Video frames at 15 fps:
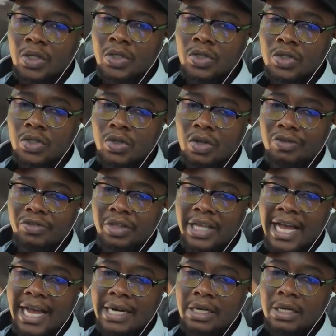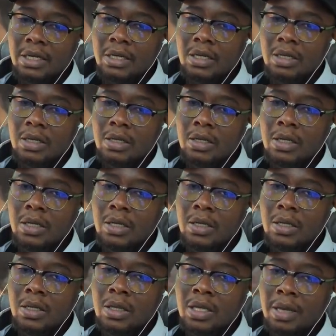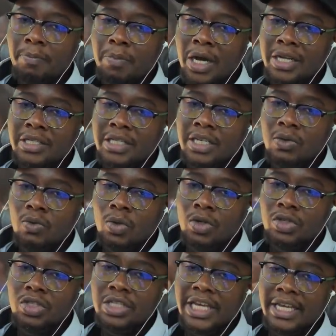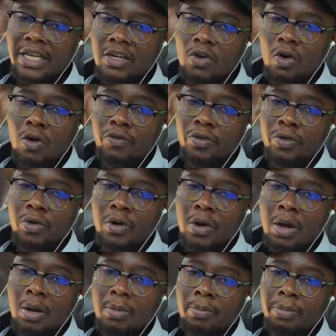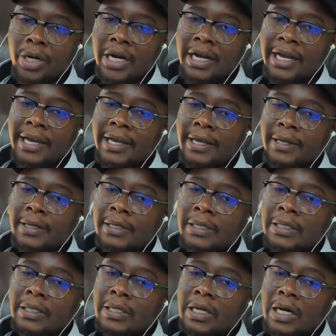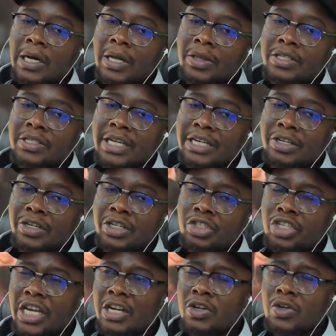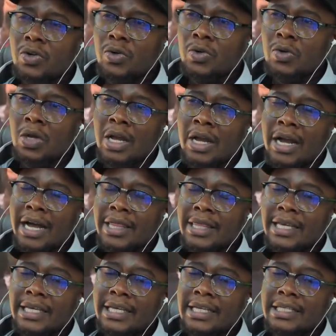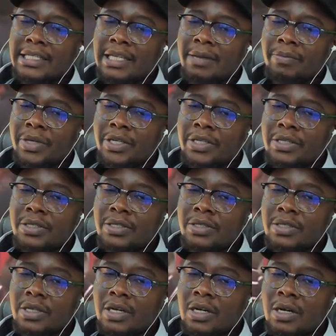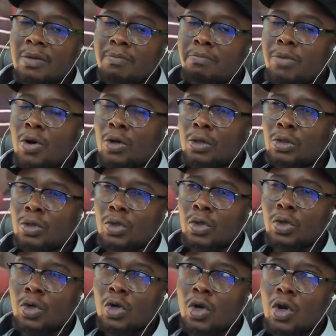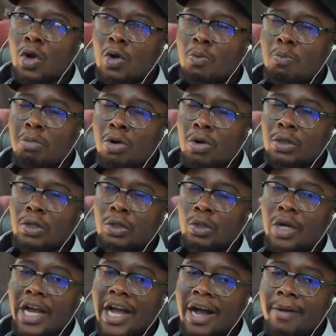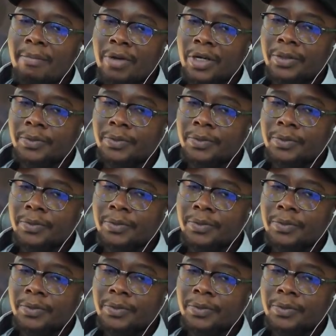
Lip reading: So after that, the party was taken over by the Secretary-General. I think his name is Paulo Lukamba.